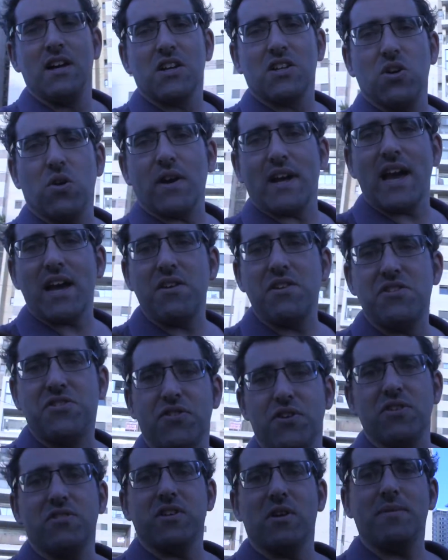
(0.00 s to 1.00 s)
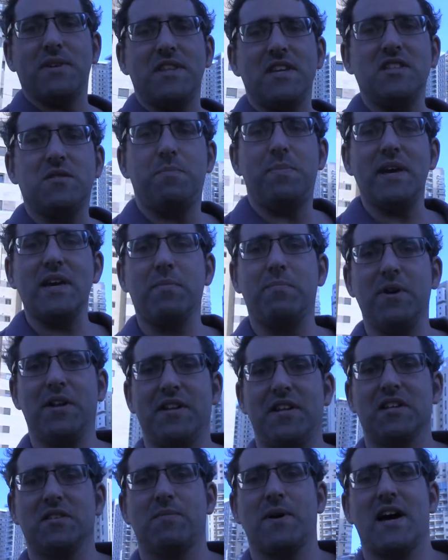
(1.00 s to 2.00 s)
going out of Jerusalem, and these big
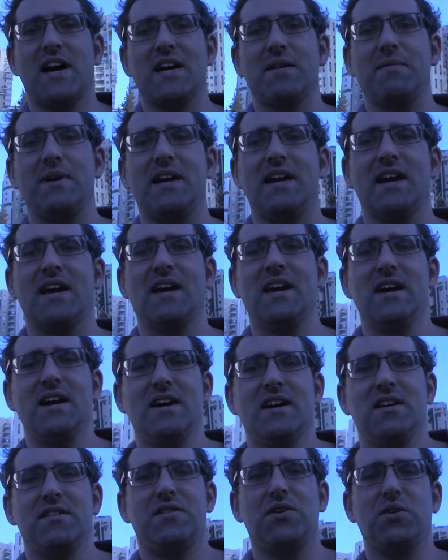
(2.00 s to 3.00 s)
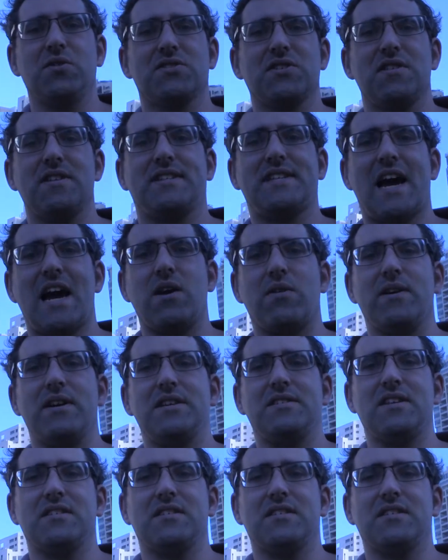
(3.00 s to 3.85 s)
buildings behind me, those are the towers.